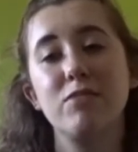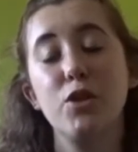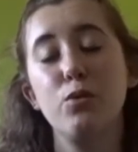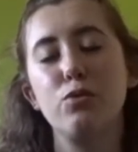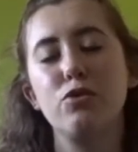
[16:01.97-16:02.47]

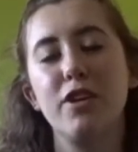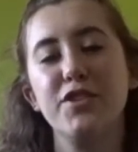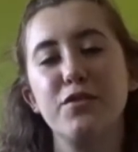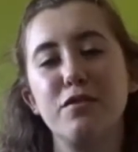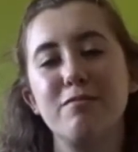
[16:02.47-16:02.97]
too
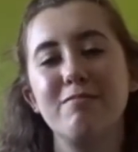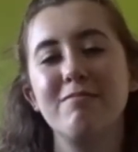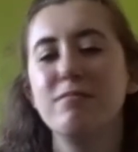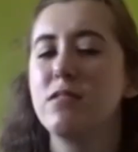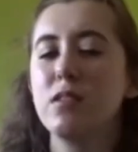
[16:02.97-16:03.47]
stressful.
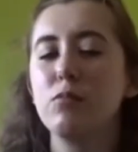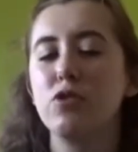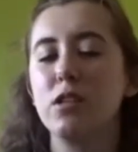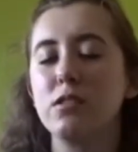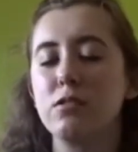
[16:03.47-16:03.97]
Some
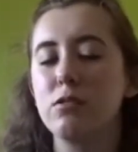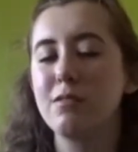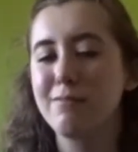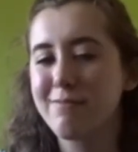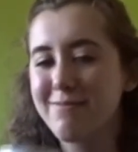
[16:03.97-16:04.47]
stress is good.